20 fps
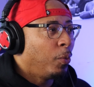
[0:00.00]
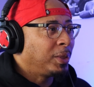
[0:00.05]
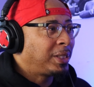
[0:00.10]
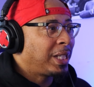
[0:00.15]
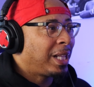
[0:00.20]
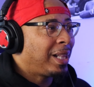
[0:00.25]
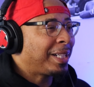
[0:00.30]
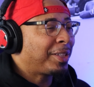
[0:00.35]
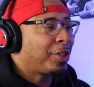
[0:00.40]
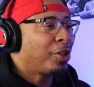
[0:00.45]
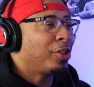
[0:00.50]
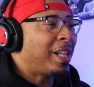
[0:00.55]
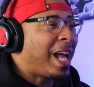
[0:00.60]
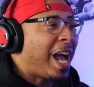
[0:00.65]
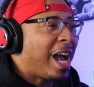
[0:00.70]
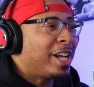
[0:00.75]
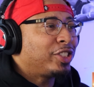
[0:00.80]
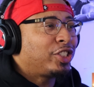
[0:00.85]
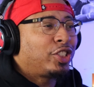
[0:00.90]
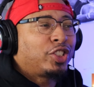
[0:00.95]
Is that like their
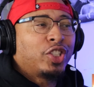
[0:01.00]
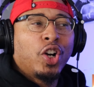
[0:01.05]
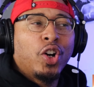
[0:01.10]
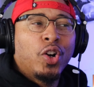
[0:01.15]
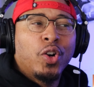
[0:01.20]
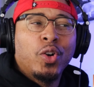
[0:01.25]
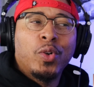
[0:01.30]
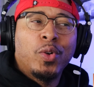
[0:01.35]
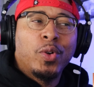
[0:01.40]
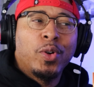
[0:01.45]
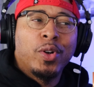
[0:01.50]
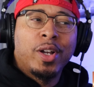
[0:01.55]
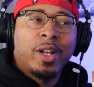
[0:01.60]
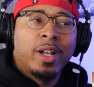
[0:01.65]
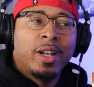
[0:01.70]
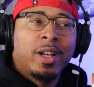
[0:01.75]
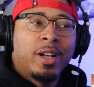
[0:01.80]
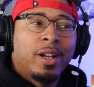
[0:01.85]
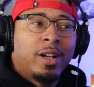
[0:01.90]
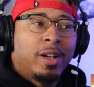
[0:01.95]
last show
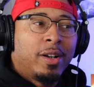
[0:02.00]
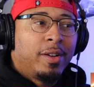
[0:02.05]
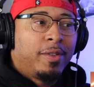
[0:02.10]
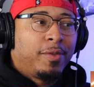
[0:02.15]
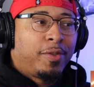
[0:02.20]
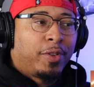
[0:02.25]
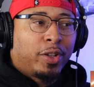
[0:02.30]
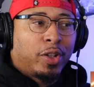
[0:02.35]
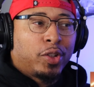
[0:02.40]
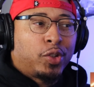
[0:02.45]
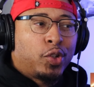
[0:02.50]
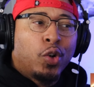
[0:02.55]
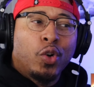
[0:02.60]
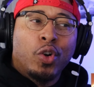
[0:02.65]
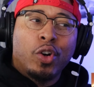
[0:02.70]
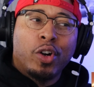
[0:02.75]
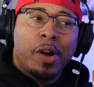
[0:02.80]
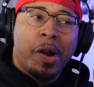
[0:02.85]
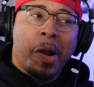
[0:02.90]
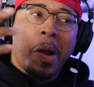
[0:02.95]
for the
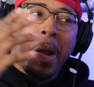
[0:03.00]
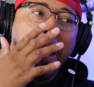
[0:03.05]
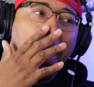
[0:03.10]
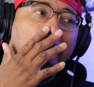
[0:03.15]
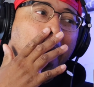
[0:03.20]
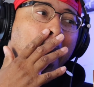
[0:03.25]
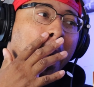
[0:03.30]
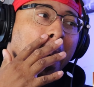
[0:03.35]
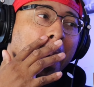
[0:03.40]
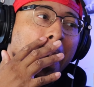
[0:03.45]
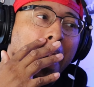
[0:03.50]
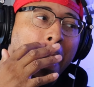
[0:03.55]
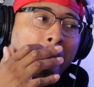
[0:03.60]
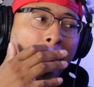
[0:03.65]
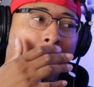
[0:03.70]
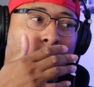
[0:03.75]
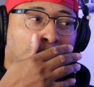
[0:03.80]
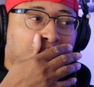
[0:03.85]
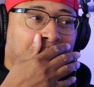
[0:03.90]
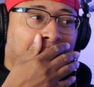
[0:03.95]
tour
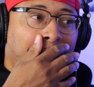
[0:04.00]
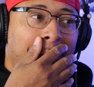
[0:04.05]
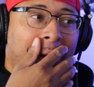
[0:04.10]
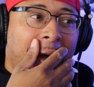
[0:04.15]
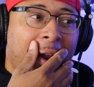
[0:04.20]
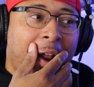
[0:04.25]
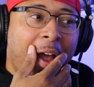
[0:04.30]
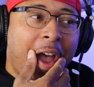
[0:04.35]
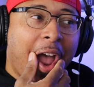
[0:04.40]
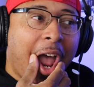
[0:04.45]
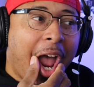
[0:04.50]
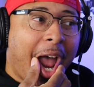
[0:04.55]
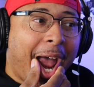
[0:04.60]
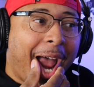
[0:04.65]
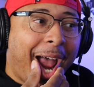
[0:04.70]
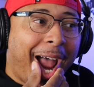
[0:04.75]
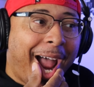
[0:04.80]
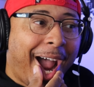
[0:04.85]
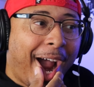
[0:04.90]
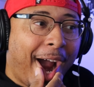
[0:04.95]
or something like that?
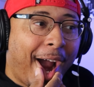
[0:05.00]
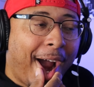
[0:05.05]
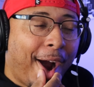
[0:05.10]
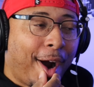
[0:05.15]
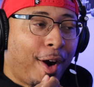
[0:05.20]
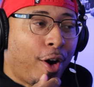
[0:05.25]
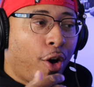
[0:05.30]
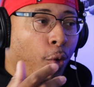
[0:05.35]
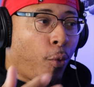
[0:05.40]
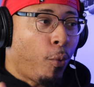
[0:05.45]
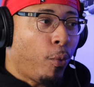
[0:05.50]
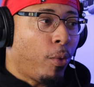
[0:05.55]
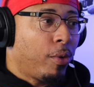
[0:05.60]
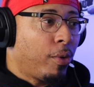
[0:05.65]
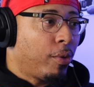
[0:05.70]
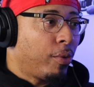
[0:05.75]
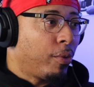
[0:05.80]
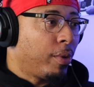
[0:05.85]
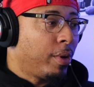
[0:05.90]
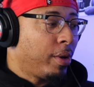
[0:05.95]
Or
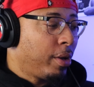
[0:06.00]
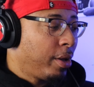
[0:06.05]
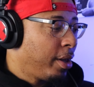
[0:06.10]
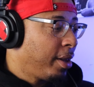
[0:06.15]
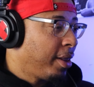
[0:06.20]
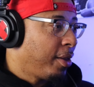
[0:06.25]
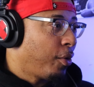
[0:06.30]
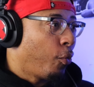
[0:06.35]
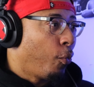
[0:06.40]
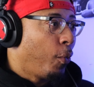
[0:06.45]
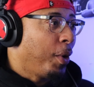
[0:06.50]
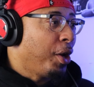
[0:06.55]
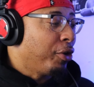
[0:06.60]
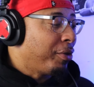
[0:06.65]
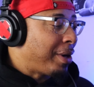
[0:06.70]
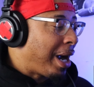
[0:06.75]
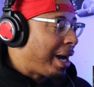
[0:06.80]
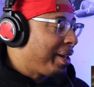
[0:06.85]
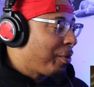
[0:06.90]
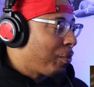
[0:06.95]

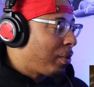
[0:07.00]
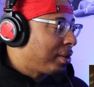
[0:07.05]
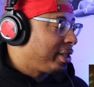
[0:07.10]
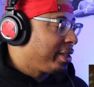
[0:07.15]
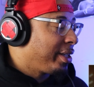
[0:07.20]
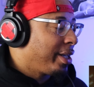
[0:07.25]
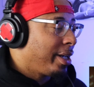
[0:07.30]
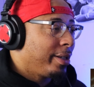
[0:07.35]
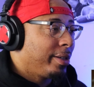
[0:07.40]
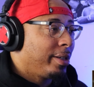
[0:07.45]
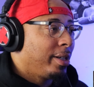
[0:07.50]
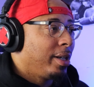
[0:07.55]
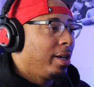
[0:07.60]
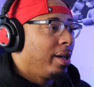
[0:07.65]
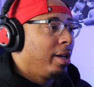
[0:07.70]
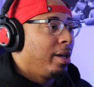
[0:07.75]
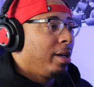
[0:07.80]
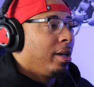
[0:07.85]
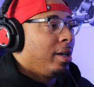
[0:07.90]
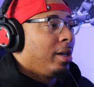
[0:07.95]
reuniting once again?
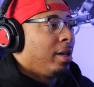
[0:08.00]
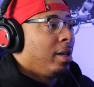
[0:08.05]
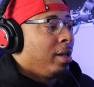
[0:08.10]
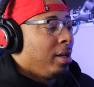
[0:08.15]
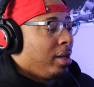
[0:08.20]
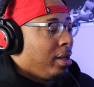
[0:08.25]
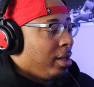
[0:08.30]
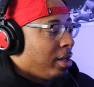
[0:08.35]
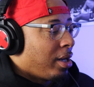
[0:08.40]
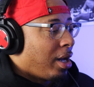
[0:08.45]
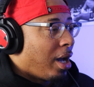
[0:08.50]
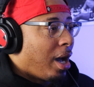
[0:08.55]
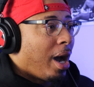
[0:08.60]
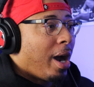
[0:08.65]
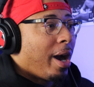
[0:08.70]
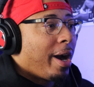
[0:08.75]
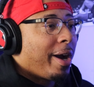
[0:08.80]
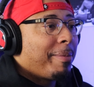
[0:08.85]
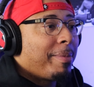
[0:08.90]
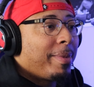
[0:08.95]
All
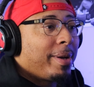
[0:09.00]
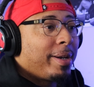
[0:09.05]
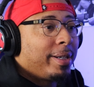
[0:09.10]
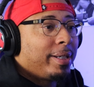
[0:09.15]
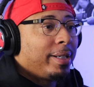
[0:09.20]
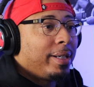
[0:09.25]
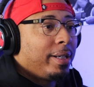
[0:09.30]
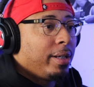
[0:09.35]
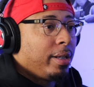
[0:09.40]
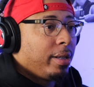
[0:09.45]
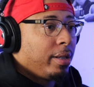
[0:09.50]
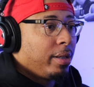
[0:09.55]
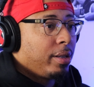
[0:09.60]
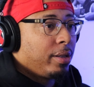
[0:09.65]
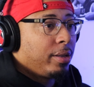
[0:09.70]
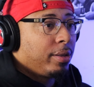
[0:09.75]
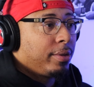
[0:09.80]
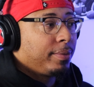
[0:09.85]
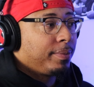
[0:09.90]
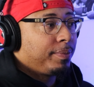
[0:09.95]
right, man.
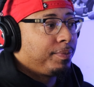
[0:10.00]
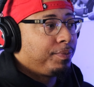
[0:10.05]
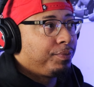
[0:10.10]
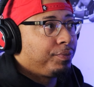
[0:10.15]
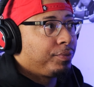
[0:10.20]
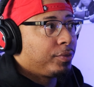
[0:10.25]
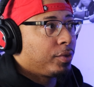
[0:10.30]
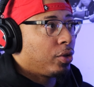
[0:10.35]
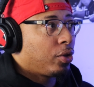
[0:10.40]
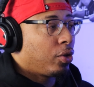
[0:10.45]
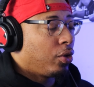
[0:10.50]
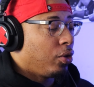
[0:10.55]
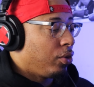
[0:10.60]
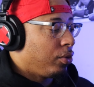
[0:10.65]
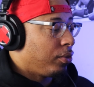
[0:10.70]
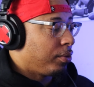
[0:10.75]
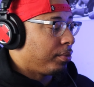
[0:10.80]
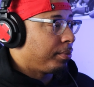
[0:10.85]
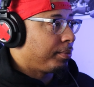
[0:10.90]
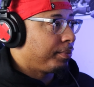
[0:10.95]

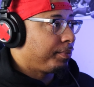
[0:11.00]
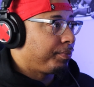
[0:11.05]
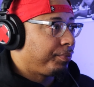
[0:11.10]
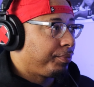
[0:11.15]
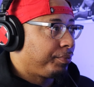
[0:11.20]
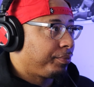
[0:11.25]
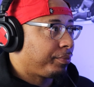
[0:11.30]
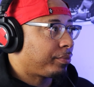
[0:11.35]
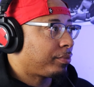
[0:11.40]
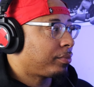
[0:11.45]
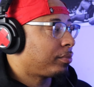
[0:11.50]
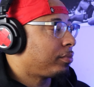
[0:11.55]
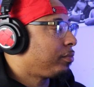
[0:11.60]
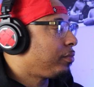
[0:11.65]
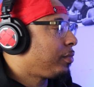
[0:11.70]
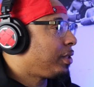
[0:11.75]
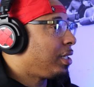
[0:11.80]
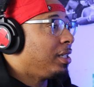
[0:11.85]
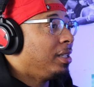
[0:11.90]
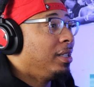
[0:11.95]
Cool.
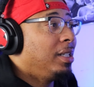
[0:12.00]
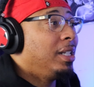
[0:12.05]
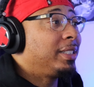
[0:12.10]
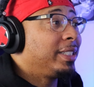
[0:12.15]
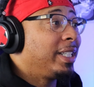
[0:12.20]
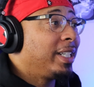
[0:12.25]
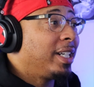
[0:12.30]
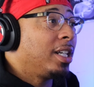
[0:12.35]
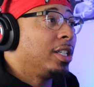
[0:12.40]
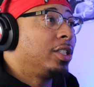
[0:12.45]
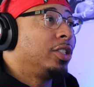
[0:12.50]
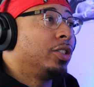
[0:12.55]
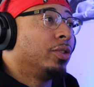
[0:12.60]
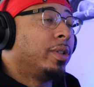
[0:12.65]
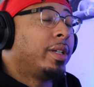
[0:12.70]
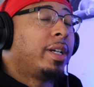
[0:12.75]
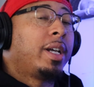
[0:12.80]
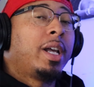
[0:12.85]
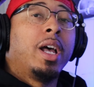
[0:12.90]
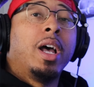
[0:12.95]
Let's get
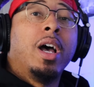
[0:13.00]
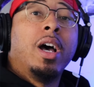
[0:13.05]
into it.